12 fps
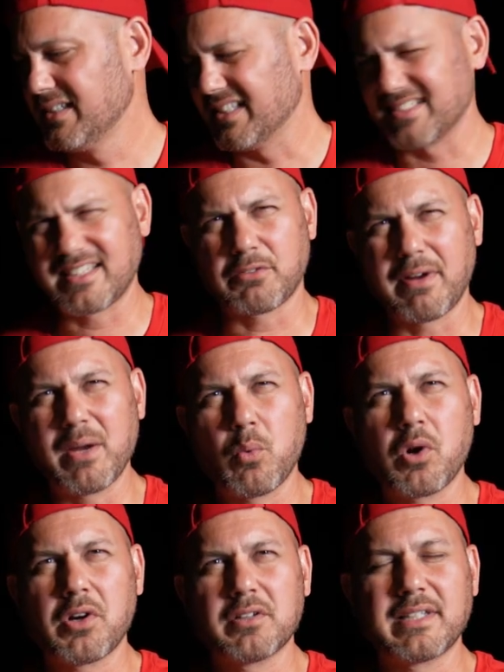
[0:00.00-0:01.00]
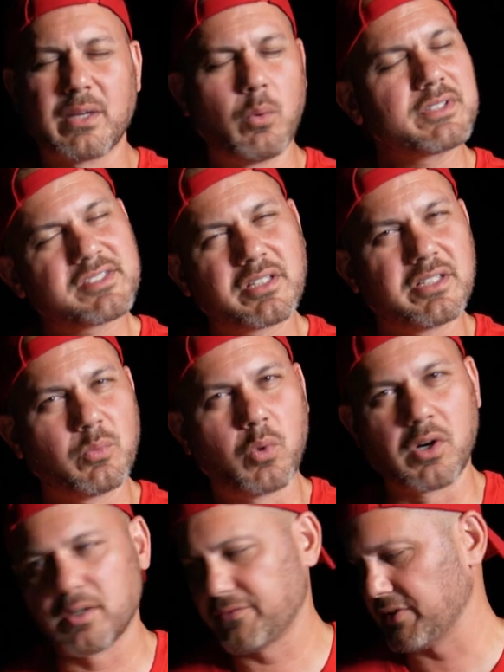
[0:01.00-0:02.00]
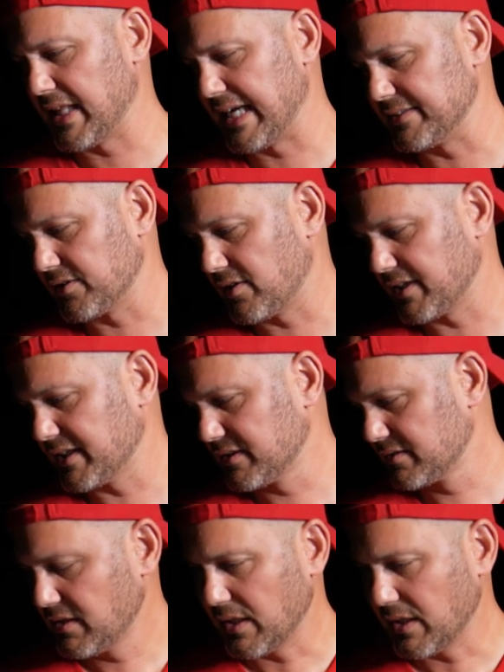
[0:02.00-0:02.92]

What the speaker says: Is that the right word? Like, what's a good word for that, Donnie?